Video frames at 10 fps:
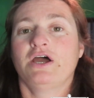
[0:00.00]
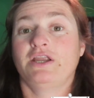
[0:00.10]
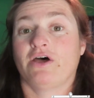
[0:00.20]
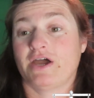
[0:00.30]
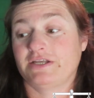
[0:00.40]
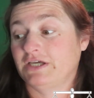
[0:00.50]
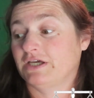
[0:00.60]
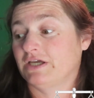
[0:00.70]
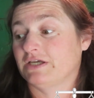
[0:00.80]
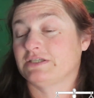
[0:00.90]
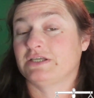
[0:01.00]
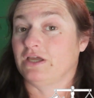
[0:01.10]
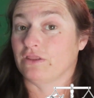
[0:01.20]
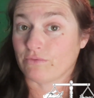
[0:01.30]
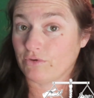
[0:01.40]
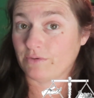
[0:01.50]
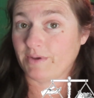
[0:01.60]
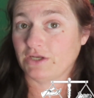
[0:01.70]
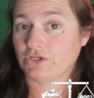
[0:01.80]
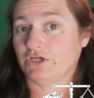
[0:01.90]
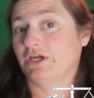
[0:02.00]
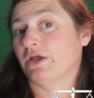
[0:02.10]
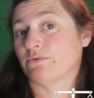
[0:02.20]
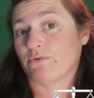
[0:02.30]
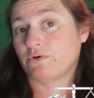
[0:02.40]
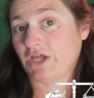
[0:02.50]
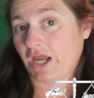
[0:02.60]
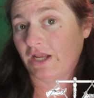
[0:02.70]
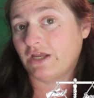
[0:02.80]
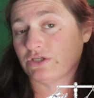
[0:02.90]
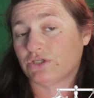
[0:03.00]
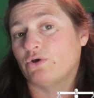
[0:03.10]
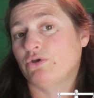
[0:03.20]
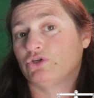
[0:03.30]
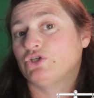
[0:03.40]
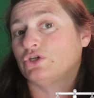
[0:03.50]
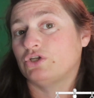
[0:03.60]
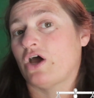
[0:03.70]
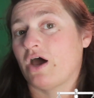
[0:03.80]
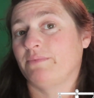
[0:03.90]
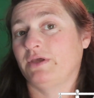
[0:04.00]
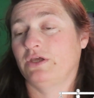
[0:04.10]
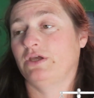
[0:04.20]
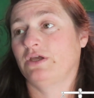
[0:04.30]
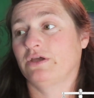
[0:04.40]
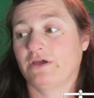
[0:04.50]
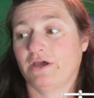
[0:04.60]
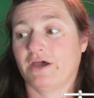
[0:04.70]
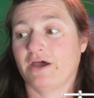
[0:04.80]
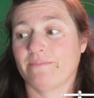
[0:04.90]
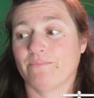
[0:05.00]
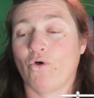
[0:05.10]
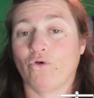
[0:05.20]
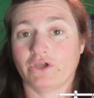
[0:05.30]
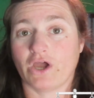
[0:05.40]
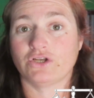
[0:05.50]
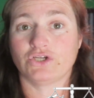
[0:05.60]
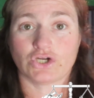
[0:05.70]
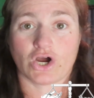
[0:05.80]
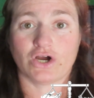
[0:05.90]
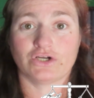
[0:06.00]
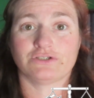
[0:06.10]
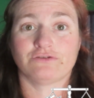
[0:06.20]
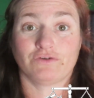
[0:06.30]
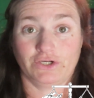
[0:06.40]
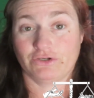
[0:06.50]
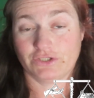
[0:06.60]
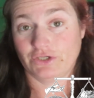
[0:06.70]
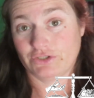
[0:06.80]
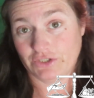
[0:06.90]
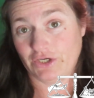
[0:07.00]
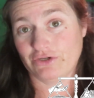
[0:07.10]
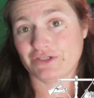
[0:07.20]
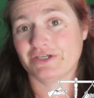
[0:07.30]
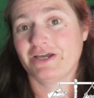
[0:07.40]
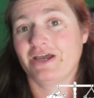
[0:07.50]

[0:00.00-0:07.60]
Now, the idea is to eat through your pantry and rotate it, so you should not be holding on to jars for years and years and years.